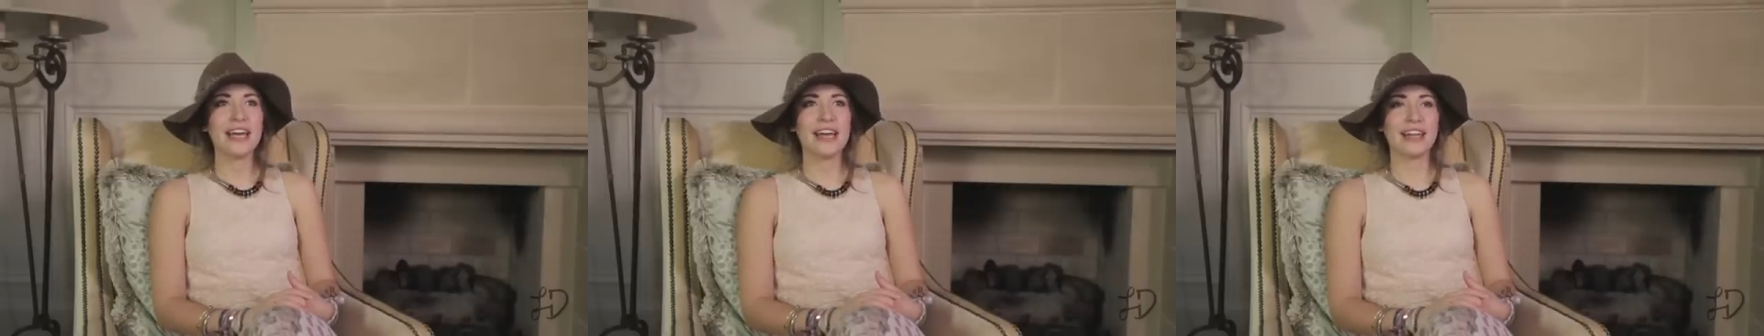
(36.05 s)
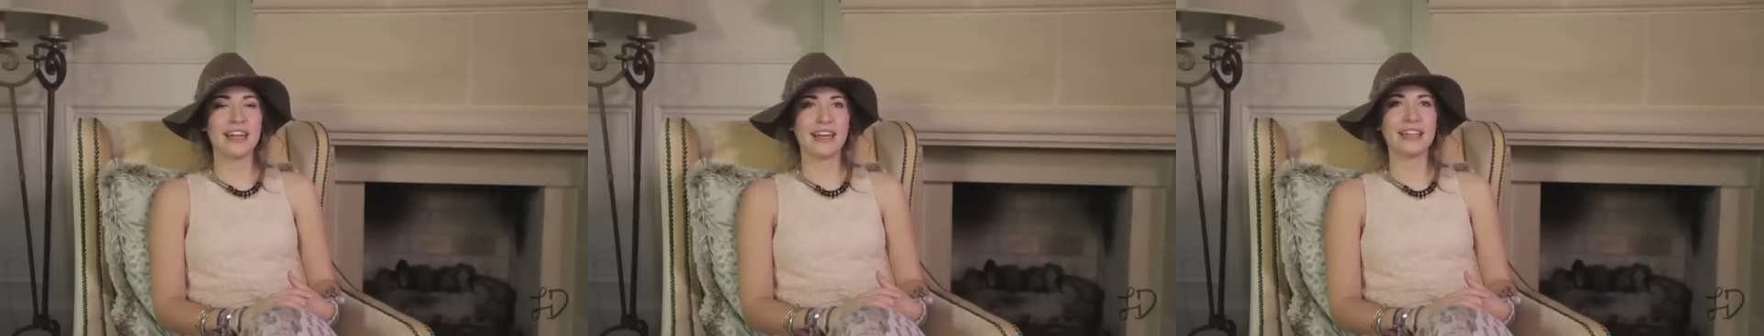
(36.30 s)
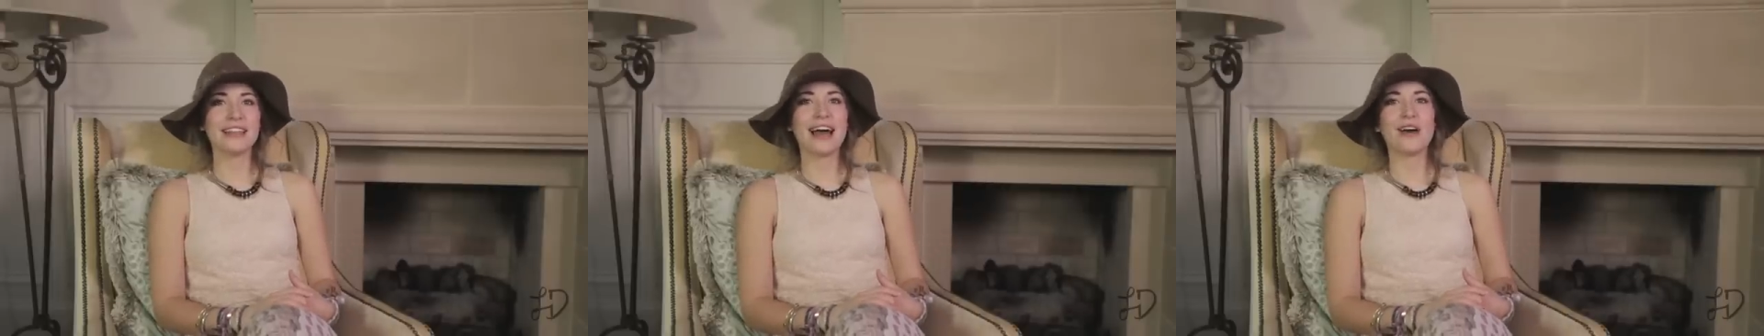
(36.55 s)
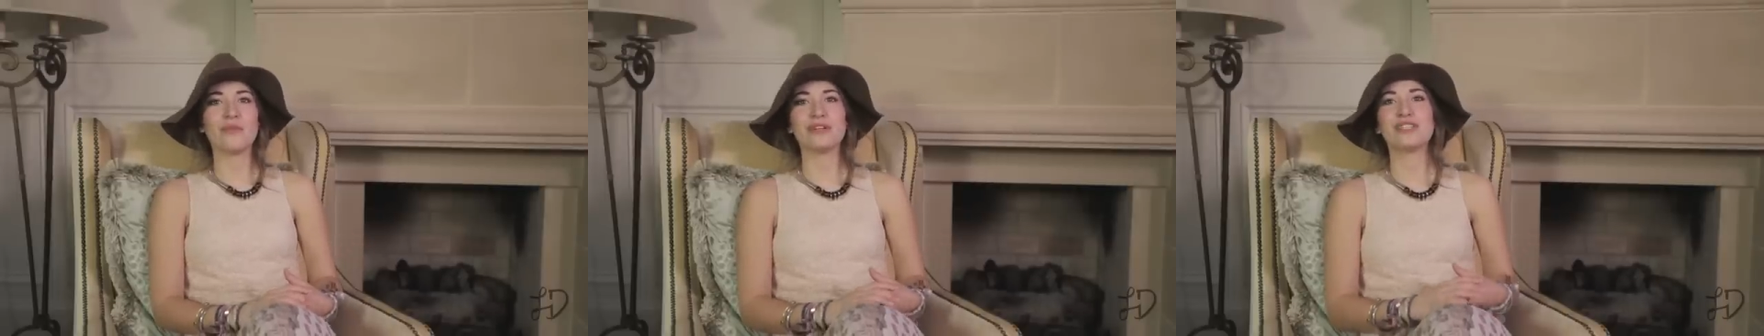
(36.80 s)
And in
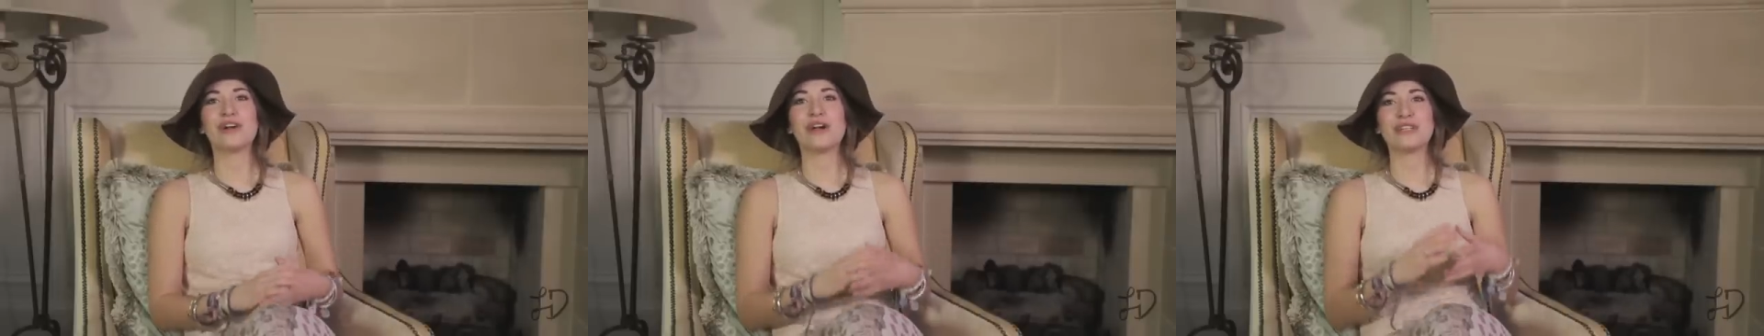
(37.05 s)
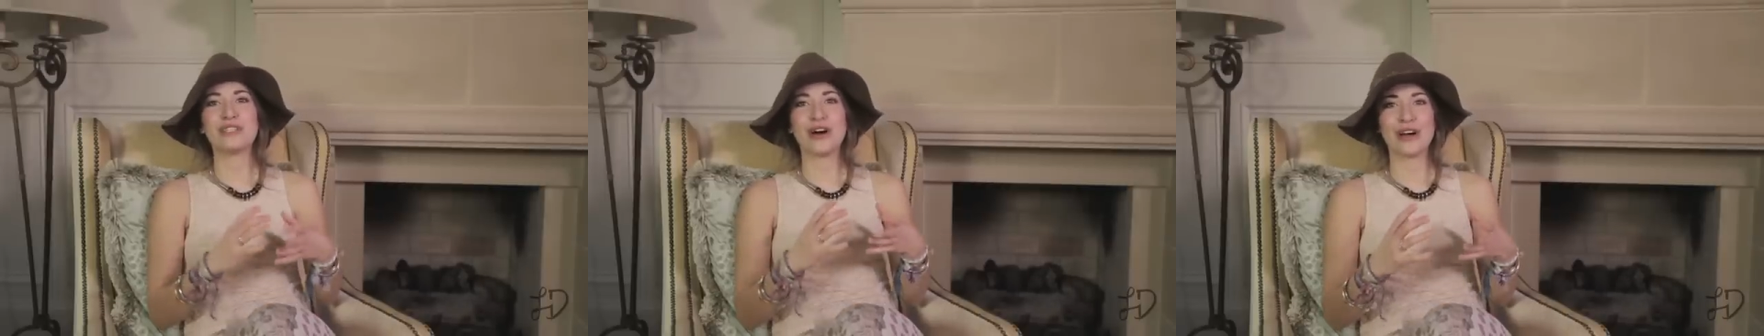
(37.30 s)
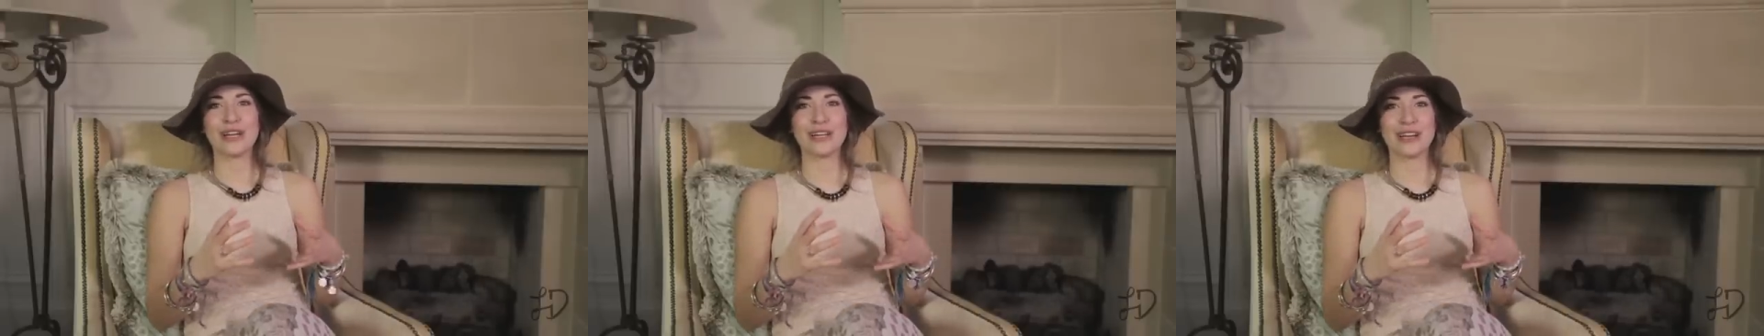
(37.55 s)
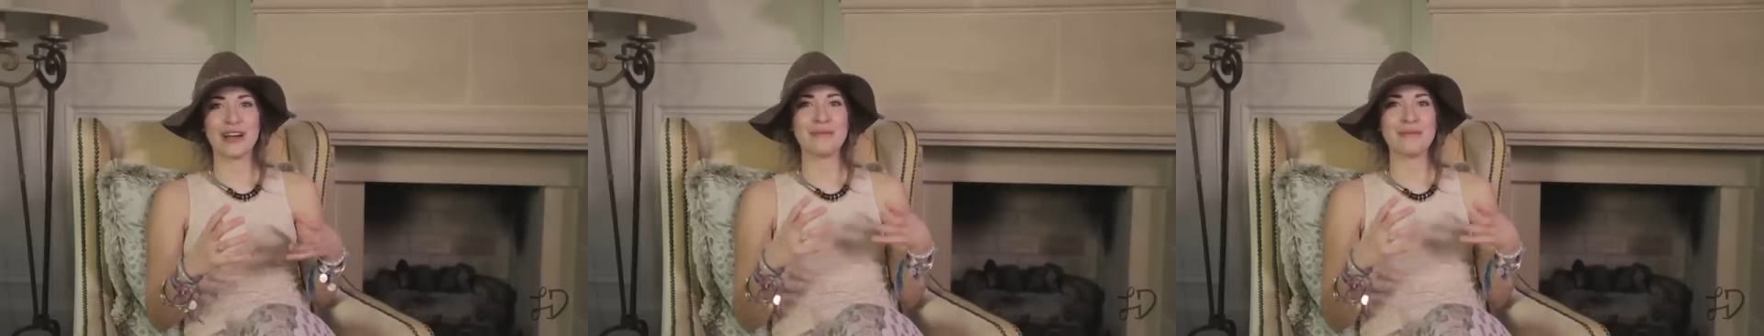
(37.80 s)
that, we started talking